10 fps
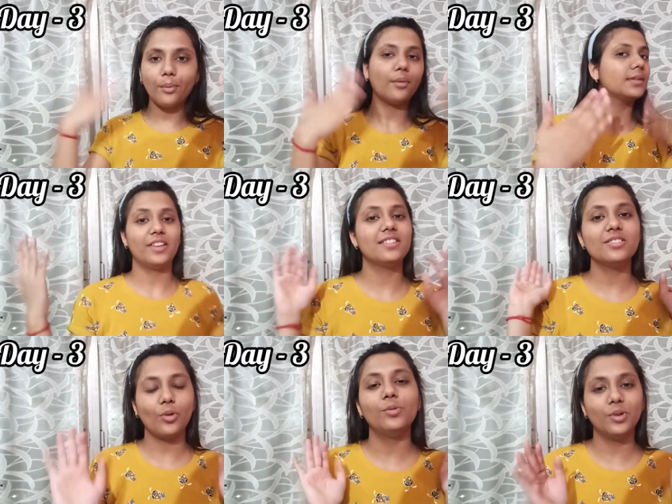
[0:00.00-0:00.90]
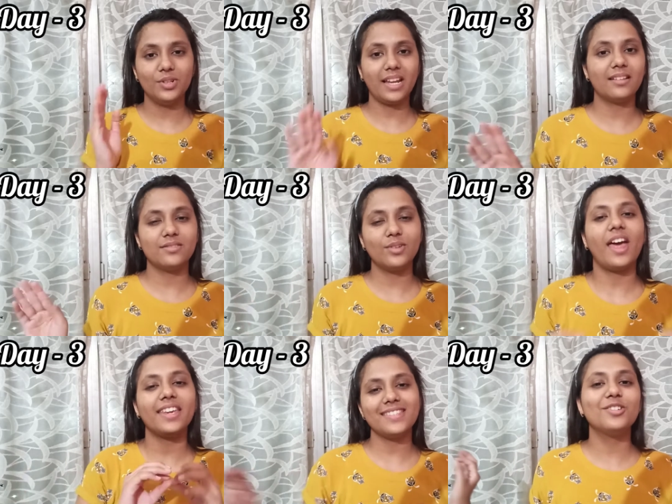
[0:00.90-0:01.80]
The weather is so good, like so
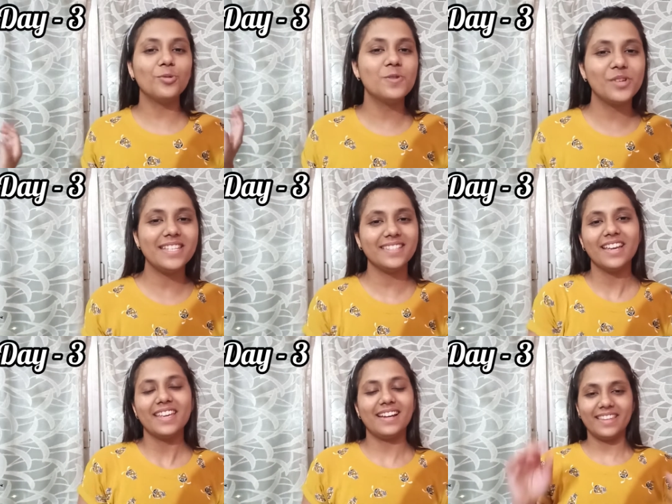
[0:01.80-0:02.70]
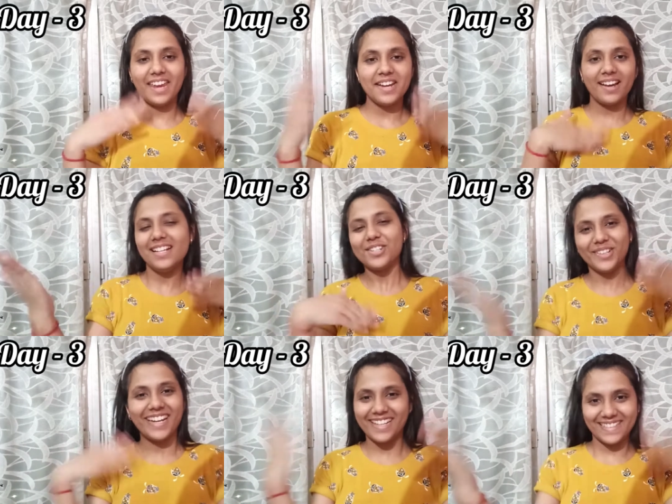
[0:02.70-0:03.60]
nice, and cool breeze are there. I'll show you
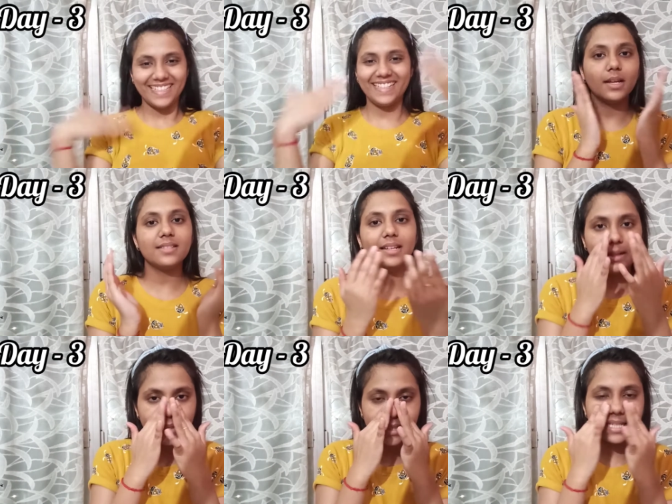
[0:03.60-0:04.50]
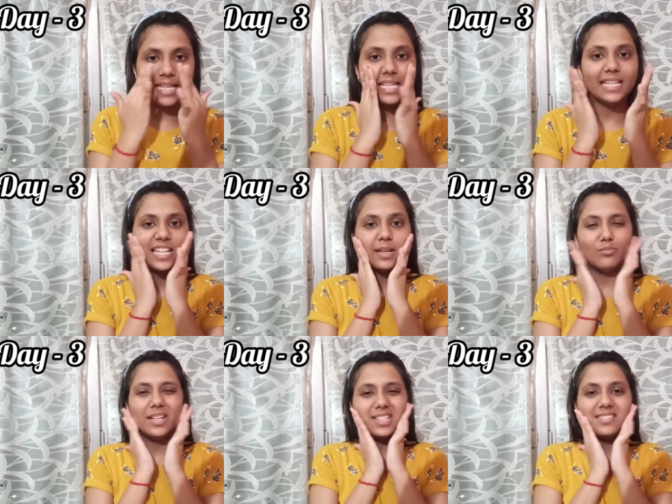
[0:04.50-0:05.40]
that as well. It's a little bit sticky,
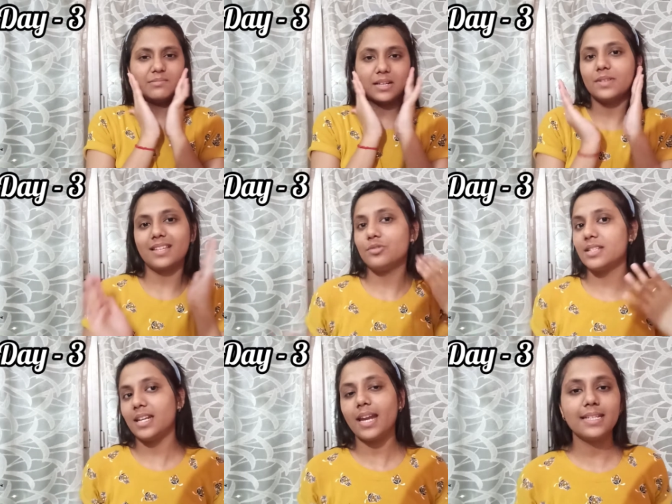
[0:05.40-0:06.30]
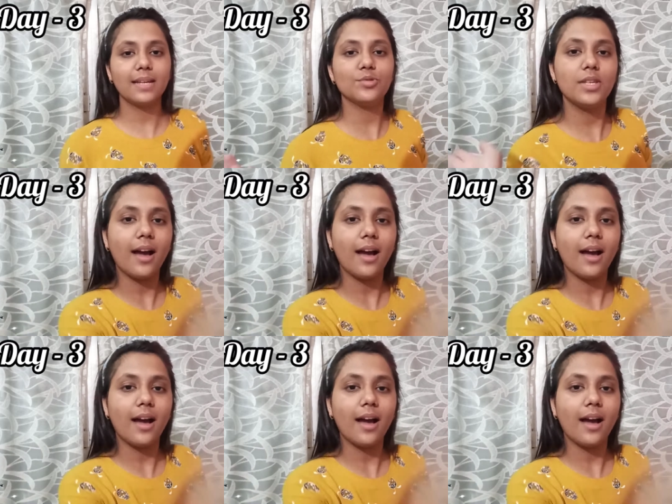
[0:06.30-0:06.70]
but it doesn't matter because I'm using it at night time, so yeah.